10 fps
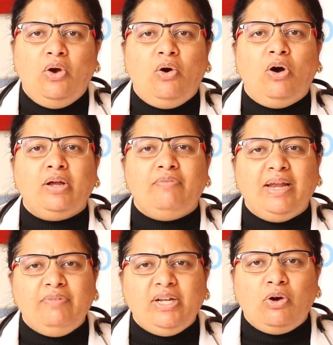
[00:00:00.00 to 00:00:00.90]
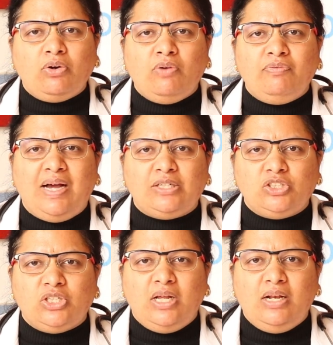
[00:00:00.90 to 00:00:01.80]
Or when we talk of
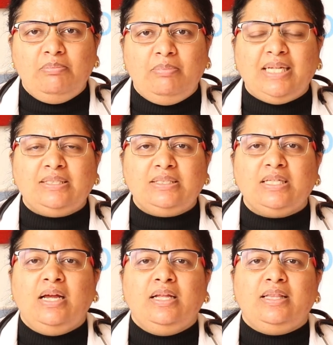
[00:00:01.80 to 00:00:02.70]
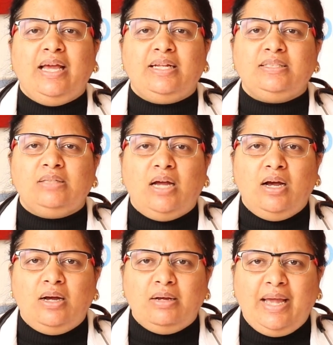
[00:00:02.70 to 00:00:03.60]
functional, means there is
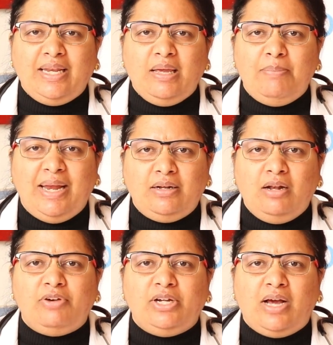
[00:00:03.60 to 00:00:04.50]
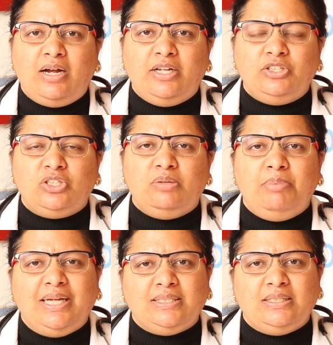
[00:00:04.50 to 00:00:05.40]
any mental retardation
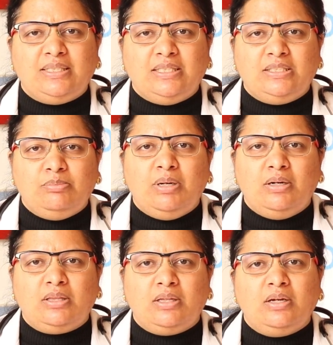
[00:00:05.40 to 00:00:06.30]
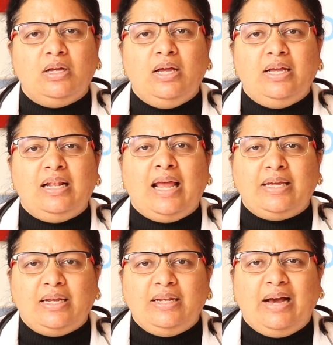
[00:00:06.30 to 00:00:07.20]
present since birth,
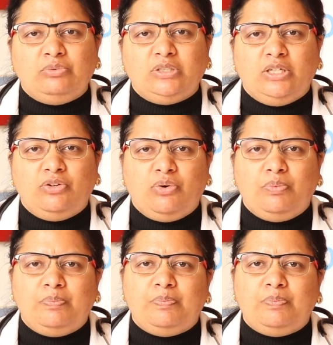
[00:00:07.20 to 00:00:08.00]
like in Down syndrome.